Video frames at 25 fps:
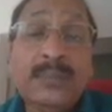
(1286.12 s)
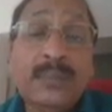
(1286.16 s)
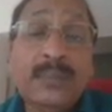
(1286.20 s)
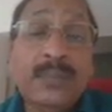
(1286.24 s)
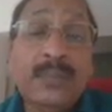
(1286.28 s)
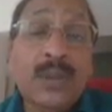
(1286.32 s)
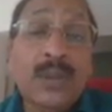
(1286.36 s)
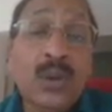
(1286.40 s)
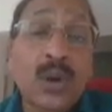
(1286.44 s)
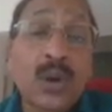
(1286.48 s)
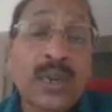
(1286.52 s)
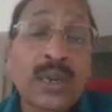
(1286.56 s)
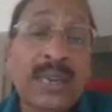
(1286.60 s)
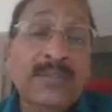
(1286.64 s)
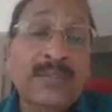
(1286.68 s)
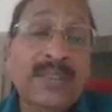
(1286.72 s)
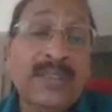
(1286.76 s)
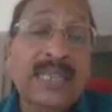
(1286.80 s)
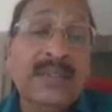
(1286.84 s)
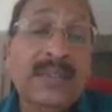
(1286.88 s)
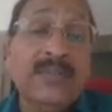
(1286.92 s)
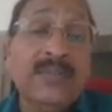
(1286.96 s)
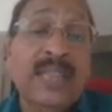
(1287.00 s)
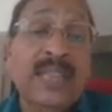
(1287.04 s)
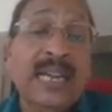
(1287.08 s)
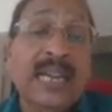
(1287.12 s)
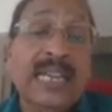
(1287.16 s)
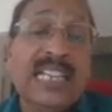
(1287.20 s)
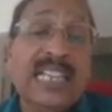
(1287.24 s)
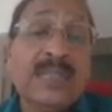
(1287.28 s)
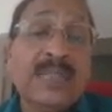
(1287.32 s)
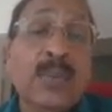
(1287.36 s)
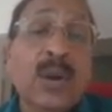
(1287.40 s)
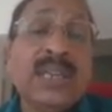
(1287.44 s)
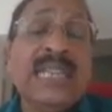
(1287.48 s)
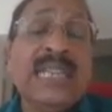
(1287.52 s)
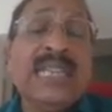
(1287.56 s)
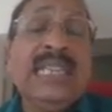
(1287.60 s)
the
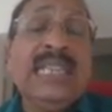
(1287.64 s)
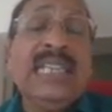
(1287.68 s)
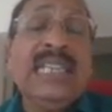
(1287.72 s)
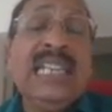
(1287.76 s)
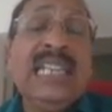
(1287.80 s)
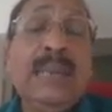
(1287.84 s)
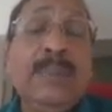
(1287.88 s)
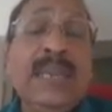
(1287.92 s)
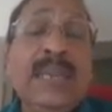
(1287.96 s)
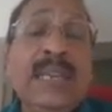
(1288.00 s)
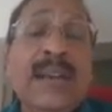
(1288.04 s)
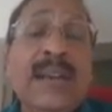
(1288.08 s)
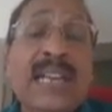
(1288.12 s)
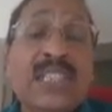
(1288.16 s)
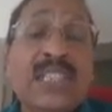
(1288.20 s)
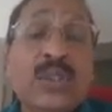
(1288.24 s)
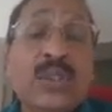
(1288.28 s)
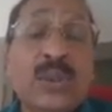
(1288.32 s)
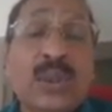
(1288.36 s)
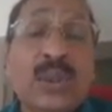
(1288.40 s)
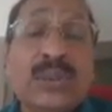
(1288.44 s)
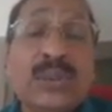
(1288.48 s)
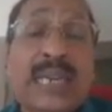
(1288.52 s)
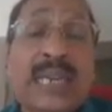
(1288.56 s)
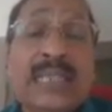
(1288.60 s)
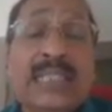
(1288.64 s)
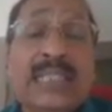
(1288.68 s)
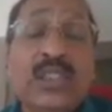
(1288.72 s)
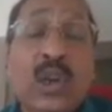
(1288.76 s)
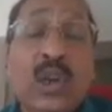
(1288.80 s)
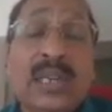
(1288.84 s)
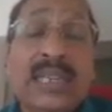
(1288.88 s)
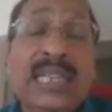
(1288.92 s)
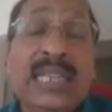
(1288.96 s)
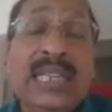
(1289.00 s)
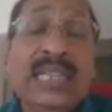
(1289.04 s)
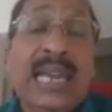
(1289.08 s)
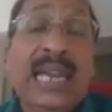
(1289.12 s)
corresponding EB, as you know, that is
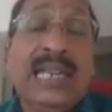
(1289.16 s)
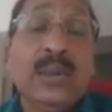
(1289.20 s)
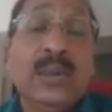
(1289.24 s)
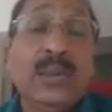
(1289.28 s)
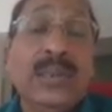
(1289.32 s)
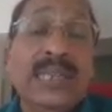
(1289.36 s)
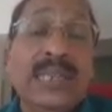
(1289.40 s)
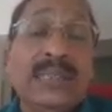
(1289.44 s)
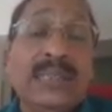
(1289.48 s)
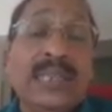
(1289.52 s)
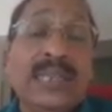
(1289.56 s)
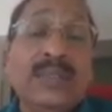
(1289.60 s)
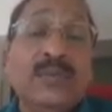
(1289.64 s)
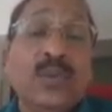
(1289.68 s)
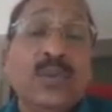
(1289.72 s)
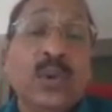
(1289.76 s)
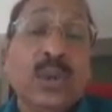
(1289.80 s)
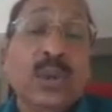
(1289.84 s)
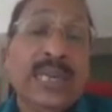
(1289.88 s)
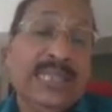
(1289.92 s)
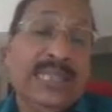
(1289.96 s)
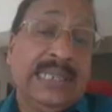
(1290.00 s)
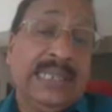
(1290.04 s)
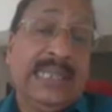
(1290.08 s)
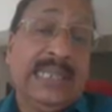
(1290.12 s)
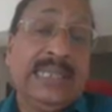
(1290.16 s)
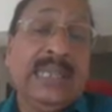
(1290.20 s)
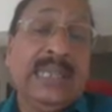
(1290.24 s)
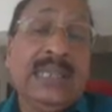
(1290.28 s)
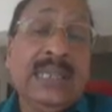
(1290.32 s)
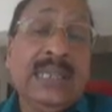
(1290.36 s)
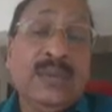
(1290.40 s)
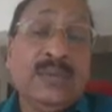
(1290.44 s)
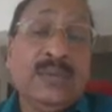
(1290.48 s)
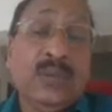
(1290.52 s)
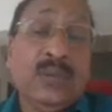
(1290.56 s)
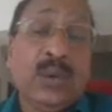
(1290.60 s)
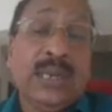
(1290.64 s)
already calculated 400.
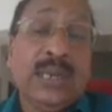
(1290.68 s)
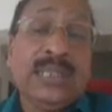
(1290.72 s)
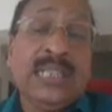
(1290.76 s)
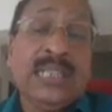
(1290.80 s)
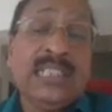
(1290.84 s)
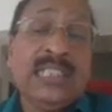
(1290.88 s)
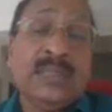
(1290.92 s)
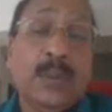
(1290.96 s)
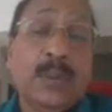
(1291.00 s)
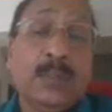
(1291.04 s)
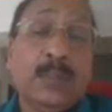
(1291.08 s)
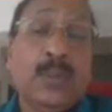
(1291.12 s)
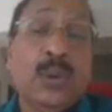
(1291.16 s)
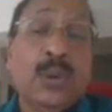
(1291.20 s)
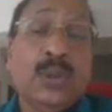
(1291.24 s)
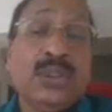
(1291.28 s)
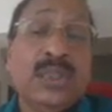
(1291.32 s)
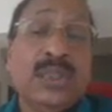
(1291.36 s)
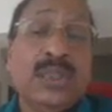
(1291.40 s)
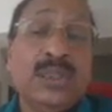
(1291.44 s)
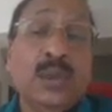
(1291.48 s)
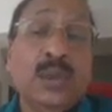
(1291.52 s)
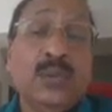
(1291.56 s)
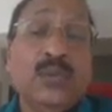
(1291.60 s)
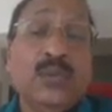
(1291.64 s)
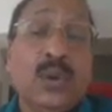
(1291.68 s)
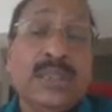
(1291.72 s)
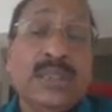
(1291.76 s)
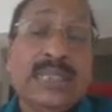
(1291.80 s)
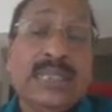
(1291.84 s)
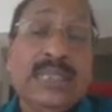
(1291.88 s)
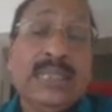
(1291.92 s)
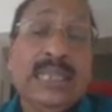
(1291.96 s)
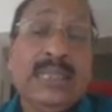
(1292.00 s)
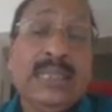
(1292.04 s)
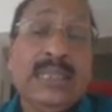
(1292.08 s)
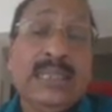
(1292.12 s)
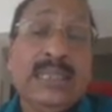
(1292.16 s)
400 is proportional to
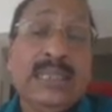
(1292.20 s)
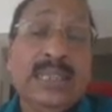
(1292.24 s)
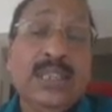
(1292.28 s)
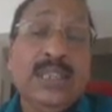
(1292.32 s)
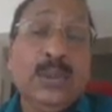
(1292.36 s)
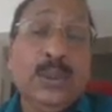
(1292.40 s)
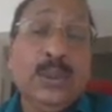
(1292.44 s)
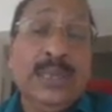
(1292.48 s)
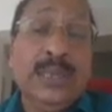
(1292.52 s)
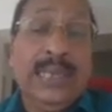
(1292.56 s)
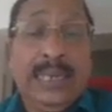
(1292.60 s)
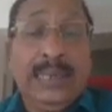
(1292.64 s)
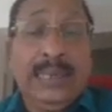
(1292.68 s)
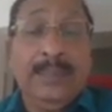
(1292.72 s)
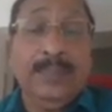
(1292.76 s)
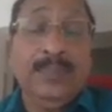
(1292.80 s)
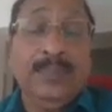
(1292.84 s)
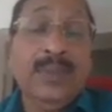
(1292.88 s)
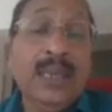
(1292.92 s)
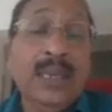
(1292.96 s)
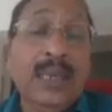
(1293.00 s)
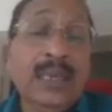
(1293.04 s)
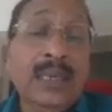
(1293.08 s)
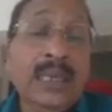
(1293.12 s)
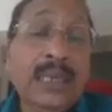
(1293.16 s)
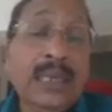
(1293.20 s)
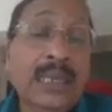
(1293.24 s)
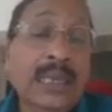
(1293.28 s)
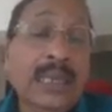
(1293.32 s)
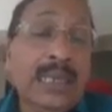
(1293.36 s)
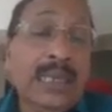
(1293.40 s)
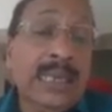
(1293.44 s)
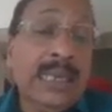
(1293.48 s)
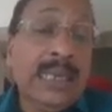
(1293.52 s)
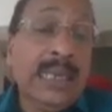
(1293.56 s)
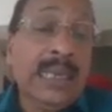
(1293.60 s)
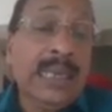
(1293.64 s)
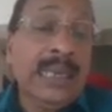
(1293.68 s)
40 into N.
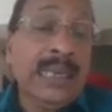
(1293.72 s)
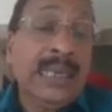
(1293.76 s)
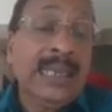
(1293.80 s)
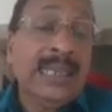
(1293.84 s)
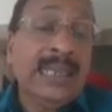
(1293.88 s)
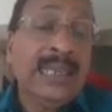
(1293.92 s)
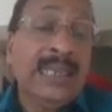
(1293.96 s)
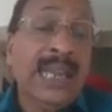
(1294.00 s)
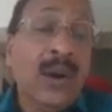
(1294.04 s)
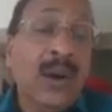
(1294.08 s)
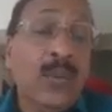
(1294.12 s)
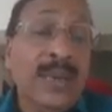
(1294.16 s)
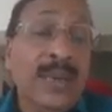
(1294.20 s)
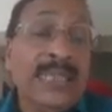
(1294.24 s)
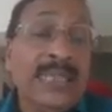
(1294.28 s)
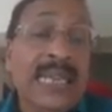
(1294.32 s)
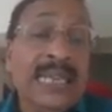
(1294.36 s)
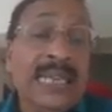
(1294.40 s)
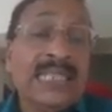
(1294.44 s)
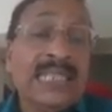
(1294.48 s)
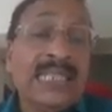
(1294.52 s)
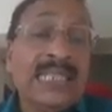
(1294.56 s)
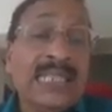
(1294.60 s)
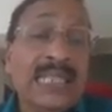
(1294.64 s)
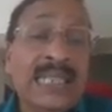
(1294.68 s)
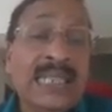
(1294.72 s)
Now when the external